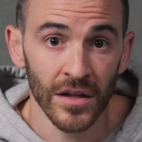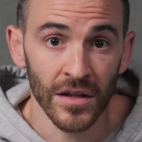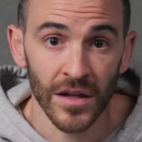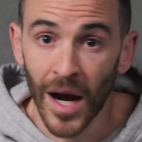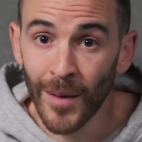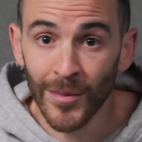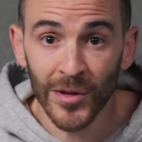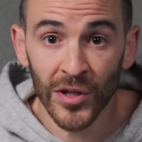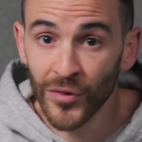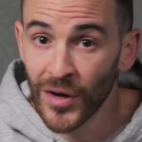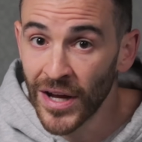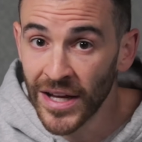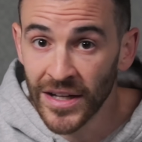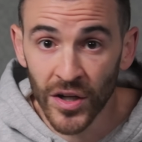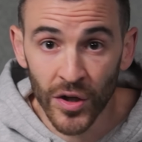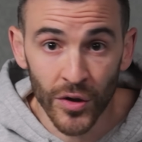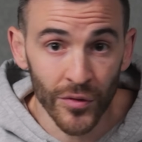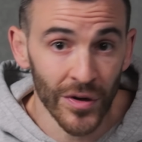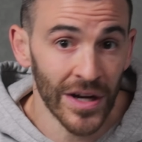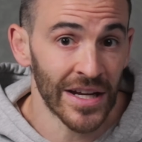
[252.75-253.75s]
Kamala ran
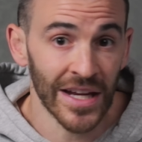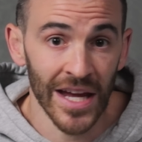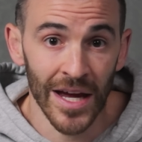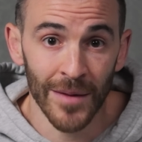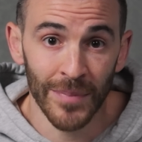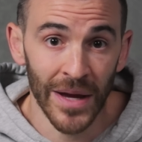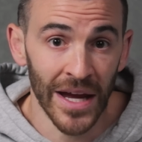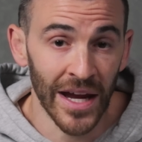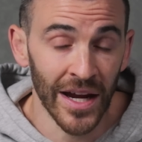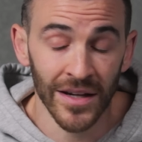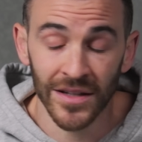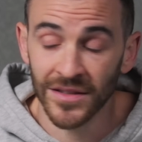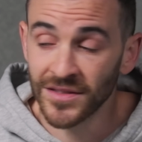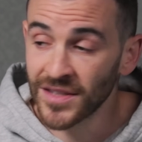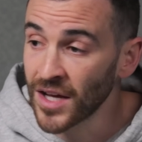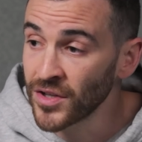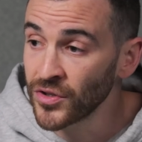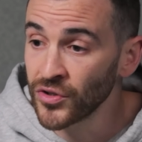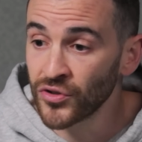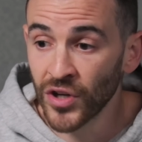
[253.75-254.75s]
a great campaign,
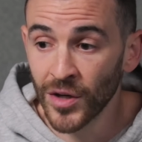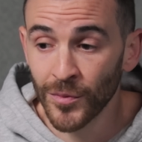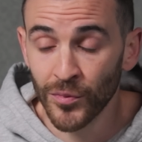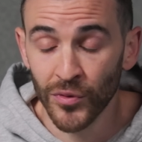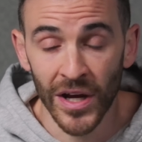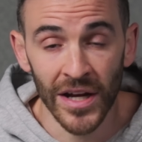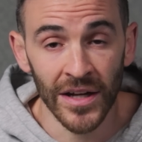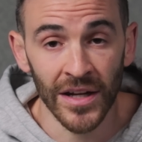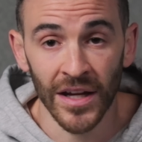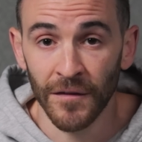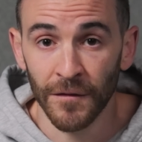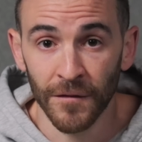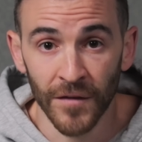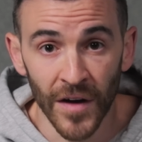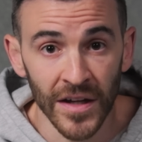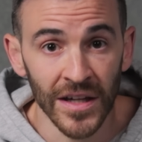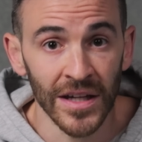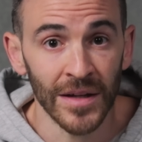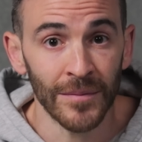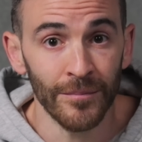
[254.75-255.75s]
Donald Trump ran a
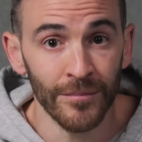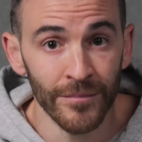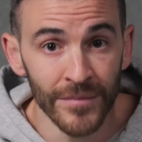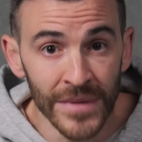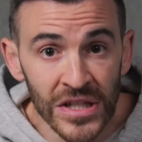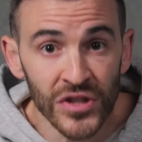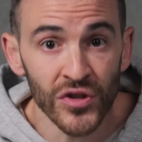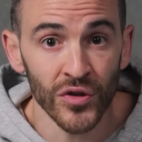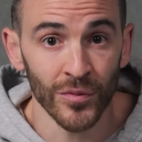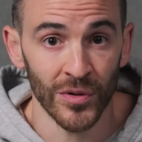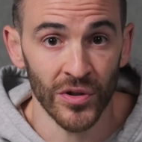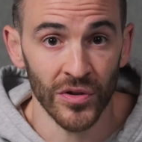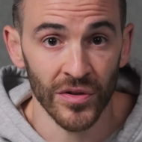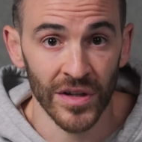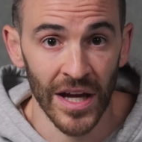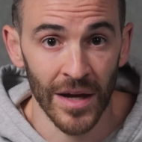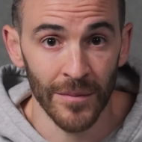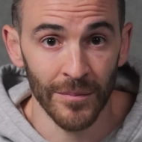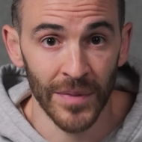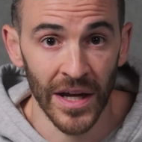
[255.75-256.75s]
fucking miserable
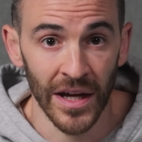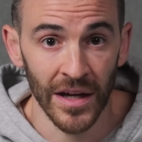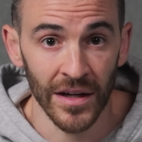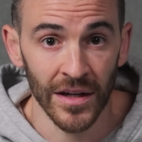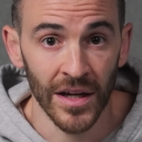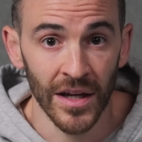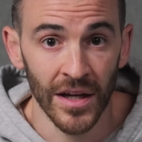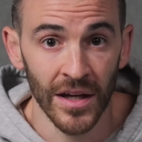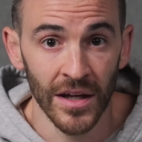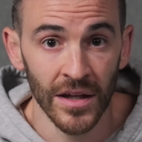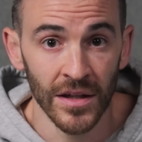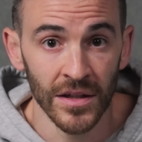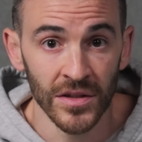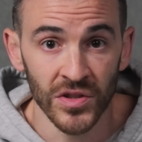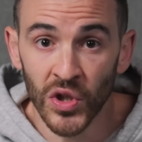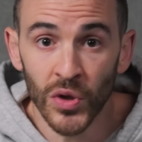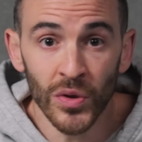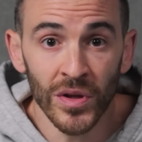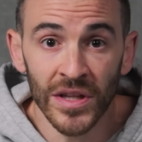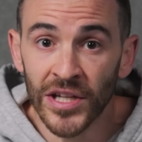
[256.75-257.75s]
campaign.
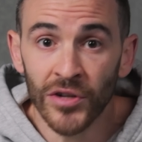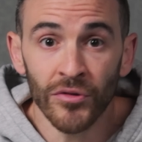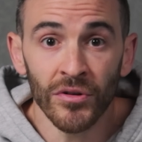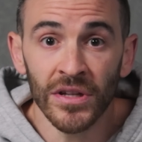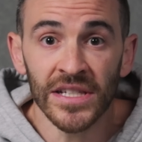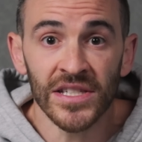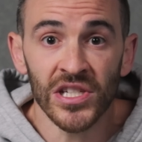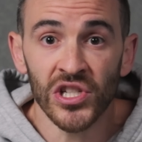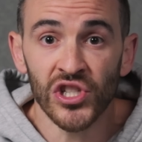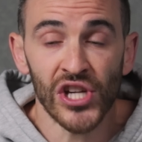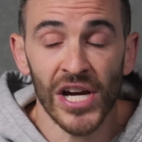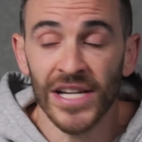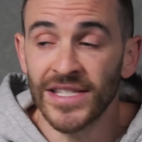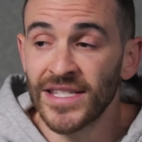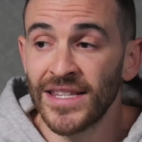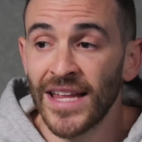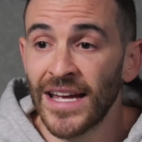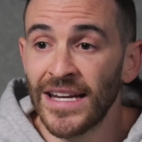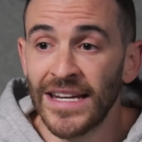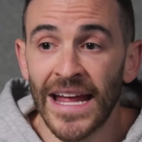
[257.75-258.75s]
Dude literally
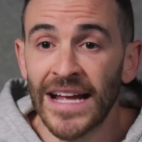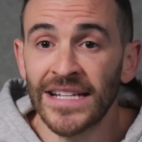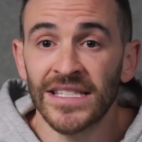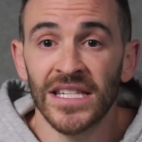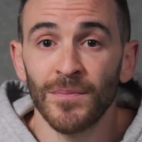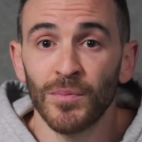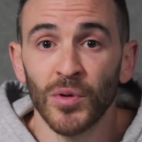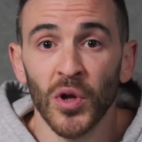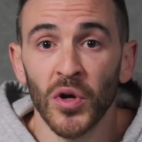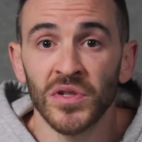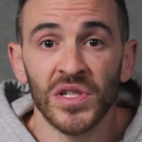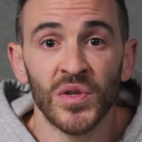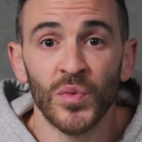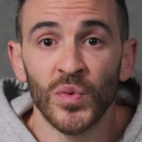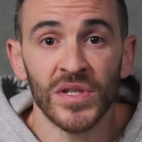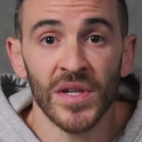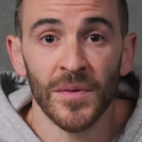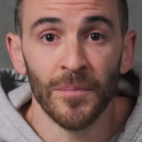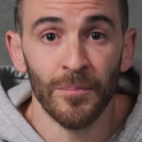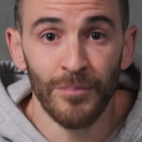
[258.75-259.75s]
suggested that Nancy Pelosi
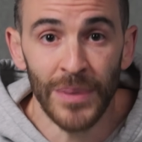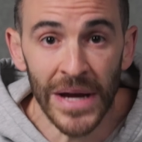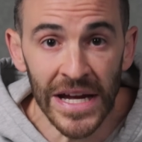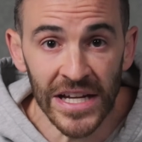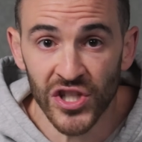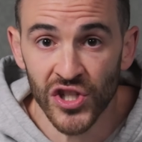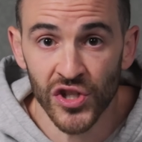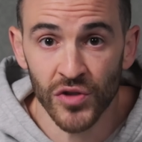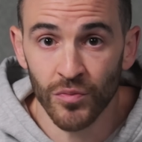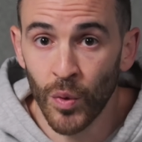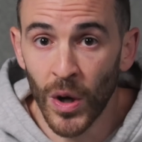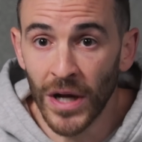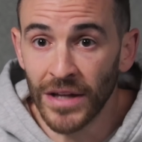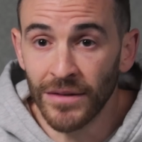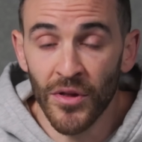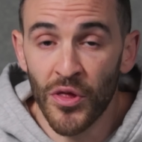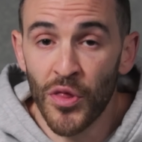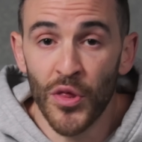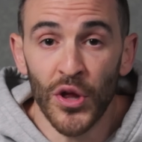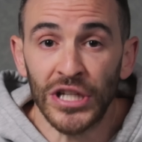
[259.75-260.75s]
was a bitch, what,
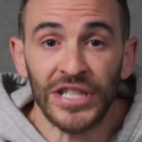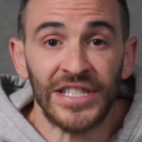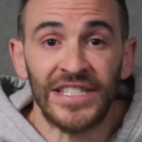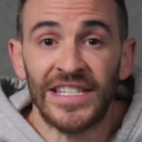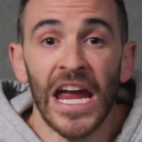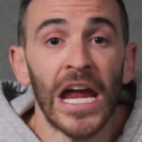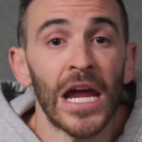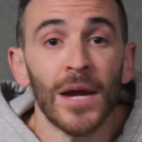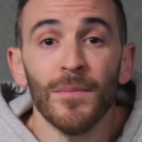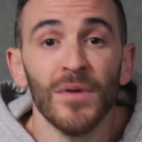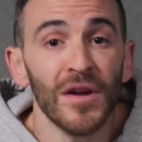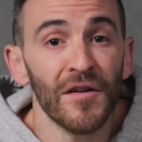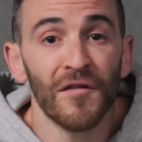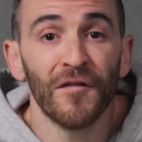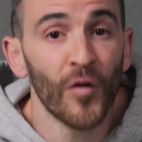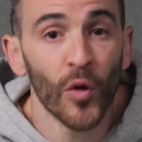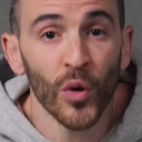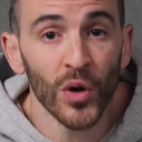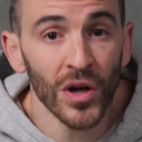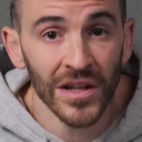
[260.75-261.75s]
the day
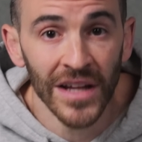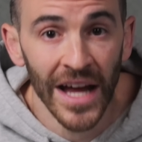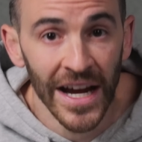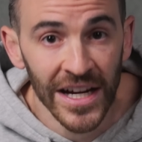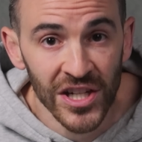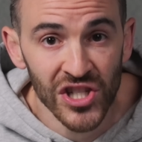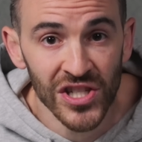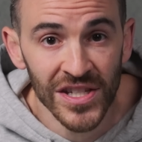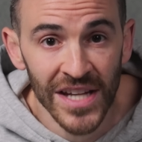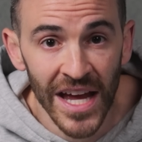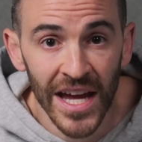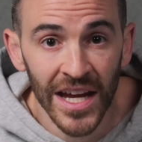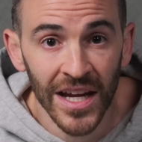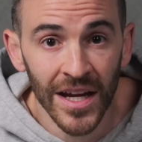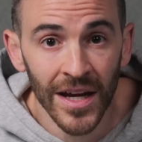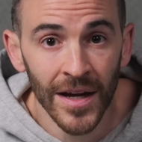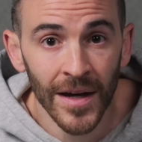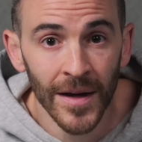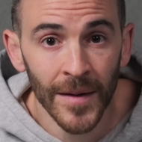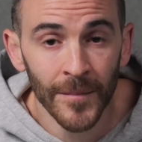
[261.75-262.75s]
before election day?